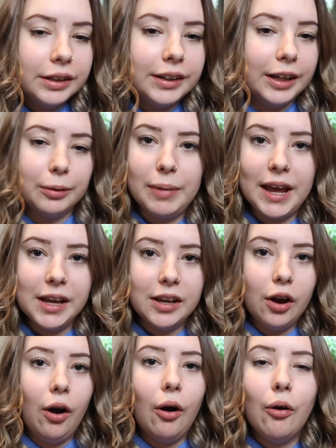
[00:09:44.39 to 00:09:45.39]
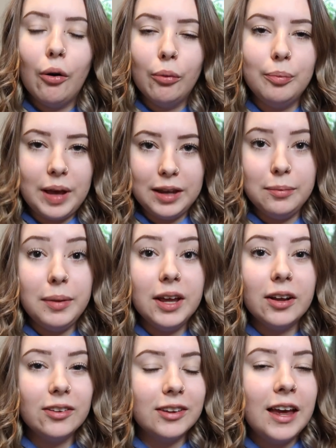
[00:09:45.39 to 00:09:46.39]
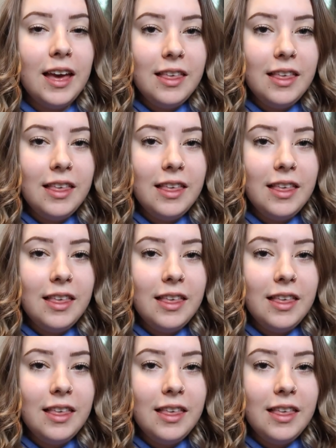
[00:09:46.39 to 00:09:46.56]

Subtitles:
like make homemade meals,